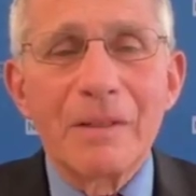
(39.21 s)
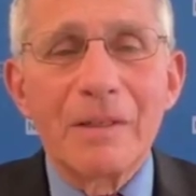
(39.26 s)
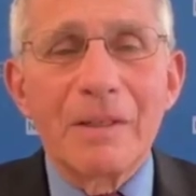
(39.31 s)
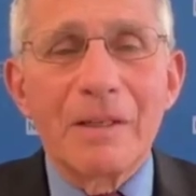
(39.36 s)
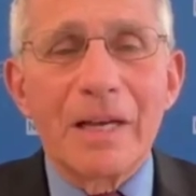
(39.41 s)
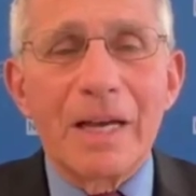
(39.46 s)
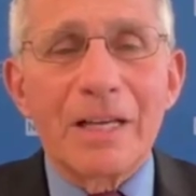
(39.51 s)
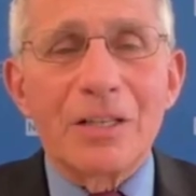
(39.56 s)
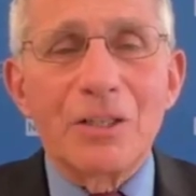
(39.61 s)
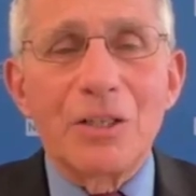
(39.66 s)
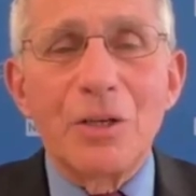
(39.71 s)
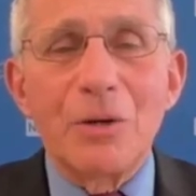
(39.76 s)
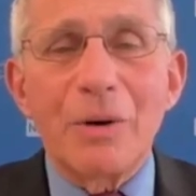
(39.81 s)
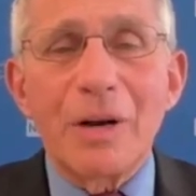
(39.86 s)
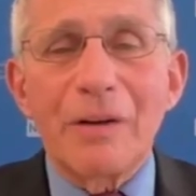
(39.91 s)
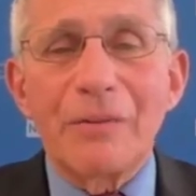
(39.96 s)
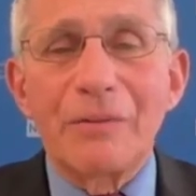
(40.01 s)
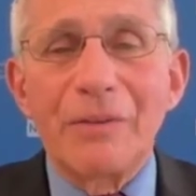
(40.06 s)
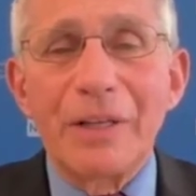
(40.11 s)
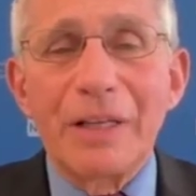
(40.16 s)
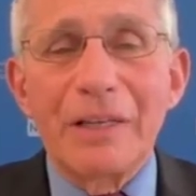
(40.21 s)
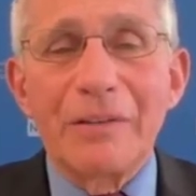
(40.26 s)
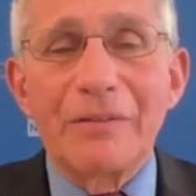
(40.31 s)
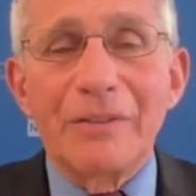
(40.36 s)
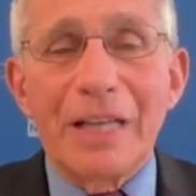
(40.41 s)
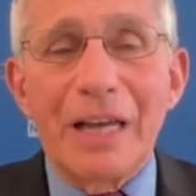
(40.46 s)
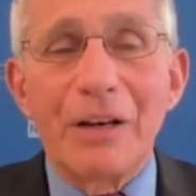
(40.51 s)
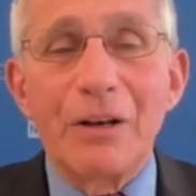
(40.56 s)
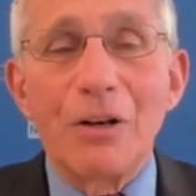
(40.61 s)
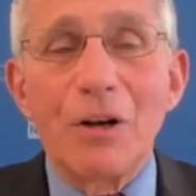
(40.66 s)
As you have
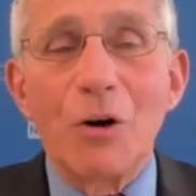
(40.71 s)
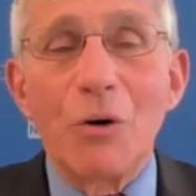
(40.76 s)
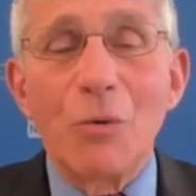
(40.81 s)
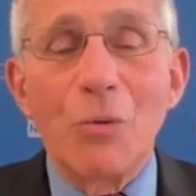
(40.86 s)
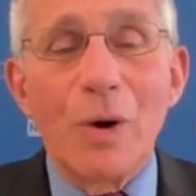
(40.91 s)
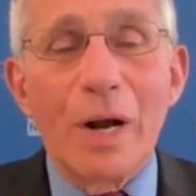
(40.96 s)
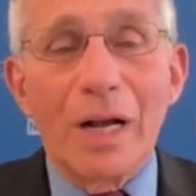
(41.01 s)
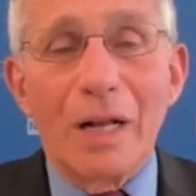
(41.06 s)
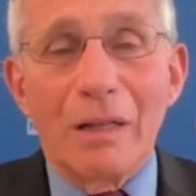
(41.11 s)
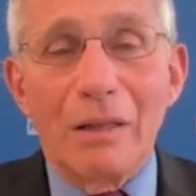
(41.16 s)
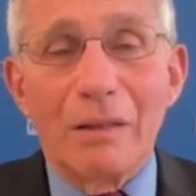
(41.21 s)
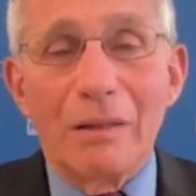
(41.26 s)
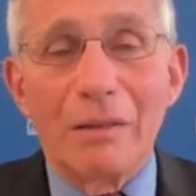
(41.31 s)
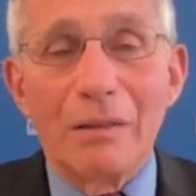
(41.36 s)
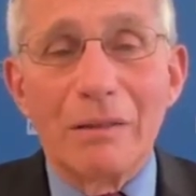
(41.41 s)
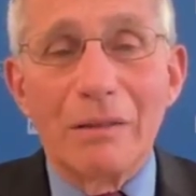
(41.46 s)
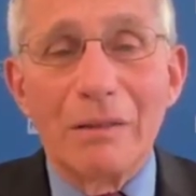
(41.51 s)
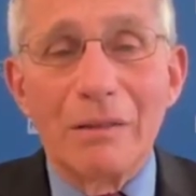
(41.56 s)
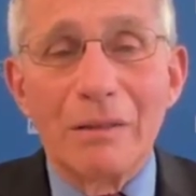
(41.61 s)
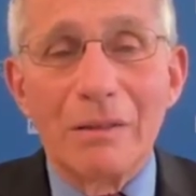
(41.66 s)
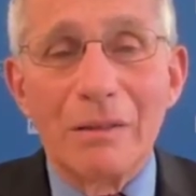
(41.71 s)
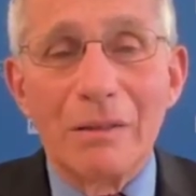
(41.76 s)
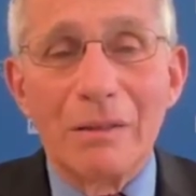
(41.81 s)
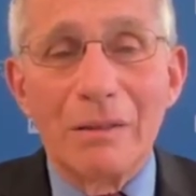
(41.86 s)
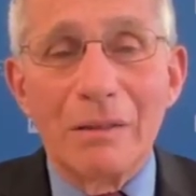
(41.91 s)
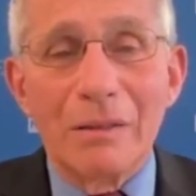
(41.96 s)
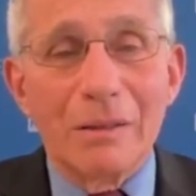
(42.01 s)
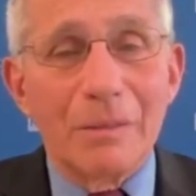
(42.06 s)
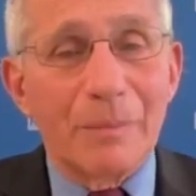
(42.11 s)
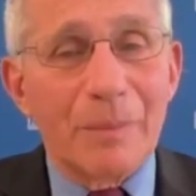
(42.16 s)
lived and know well,
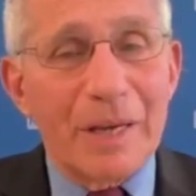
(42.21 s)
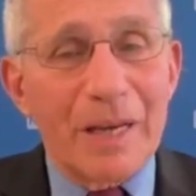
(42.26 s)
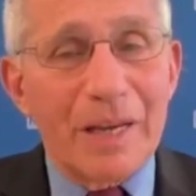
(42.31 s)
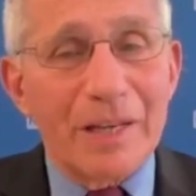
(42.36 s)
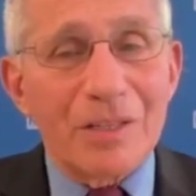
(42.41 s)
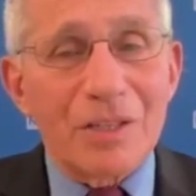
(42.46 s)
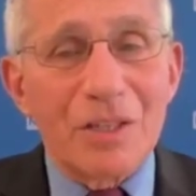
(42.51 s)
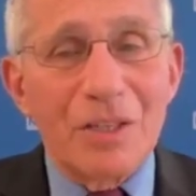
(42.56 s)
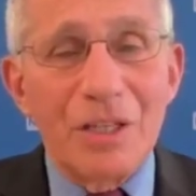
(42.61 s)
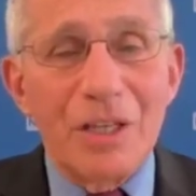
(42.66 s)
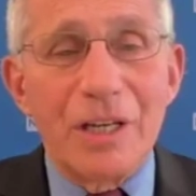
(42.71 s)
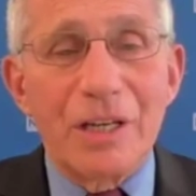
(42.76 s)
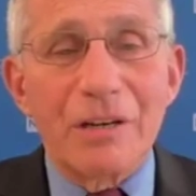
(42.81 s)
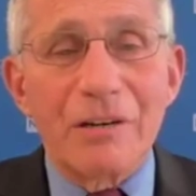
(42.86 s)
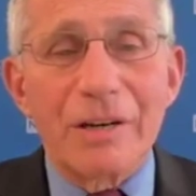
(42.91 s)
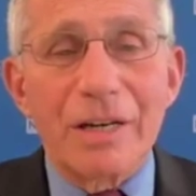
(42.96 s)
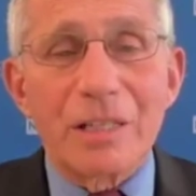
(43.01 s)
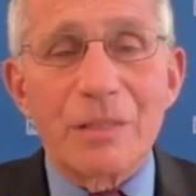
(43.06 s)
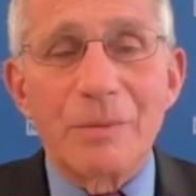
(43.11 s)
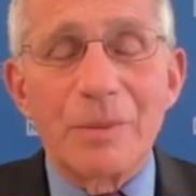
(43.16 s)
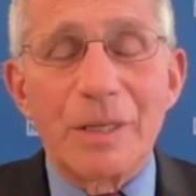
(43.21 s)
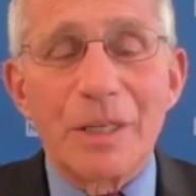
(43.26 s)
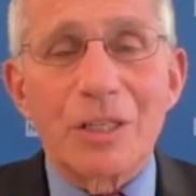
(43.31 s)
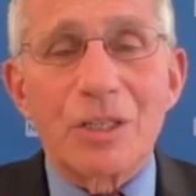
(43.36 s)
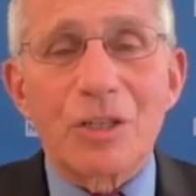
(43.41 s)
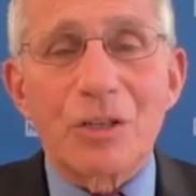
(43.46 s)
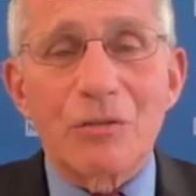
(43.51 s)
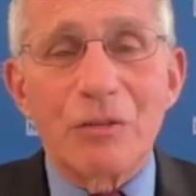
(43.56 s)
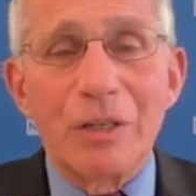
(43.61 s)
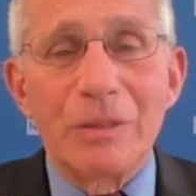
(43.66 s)
the past year has been
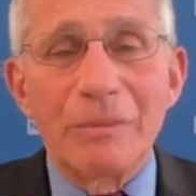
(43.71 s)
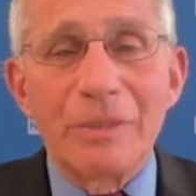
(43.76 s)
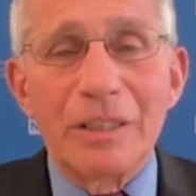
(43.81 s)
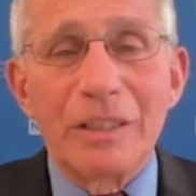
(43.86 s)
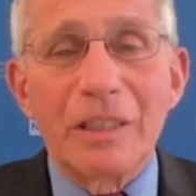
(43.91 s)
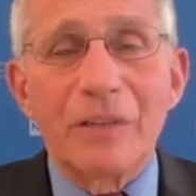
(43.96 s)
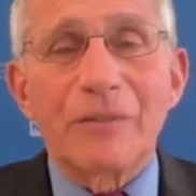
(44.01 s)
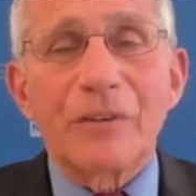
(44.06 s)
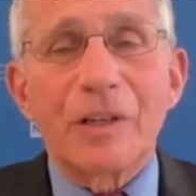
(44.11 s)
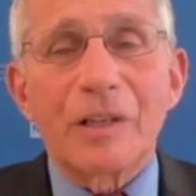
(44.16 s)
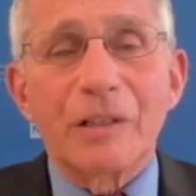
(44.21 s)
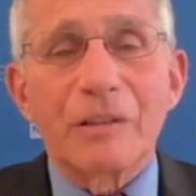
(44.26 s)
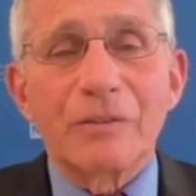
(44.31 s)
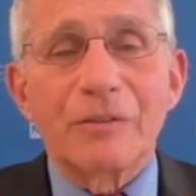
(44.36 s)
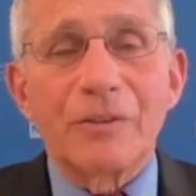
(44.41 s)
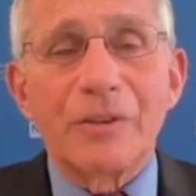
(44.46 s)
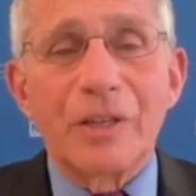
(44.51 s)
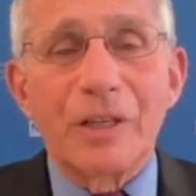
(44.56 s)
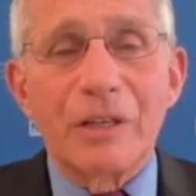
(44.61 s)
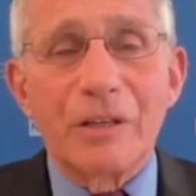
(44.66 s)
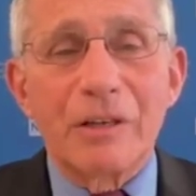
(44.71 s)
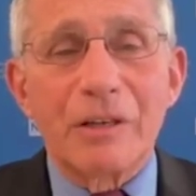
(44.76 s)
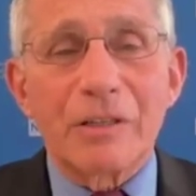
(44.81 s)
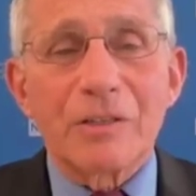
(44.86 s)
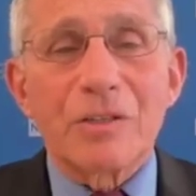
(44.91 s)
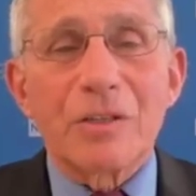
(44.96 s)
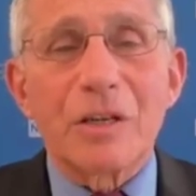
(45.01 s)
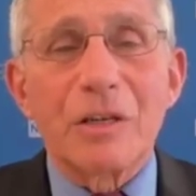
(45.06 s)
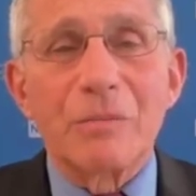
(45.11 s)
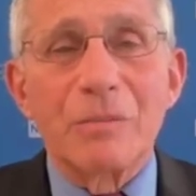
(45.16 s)
extremely difficult for the
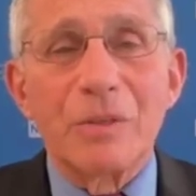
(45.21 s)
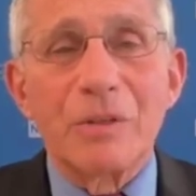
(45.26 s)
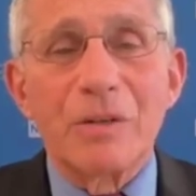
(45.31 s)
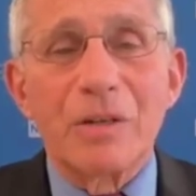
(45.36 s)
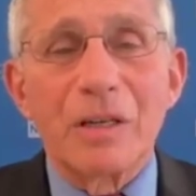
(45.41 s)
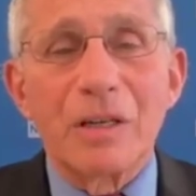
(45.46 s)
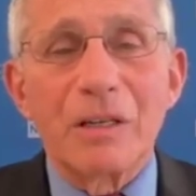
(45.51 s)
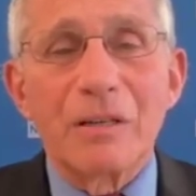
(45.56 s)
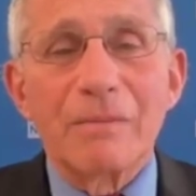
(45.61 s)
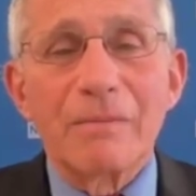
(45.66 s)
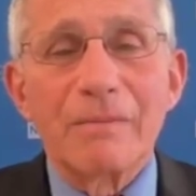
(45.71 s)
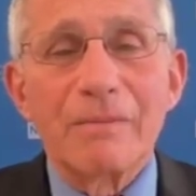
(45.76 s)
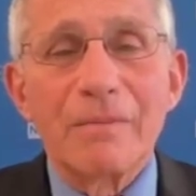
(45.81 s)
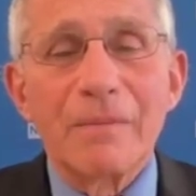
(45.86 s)
arts community.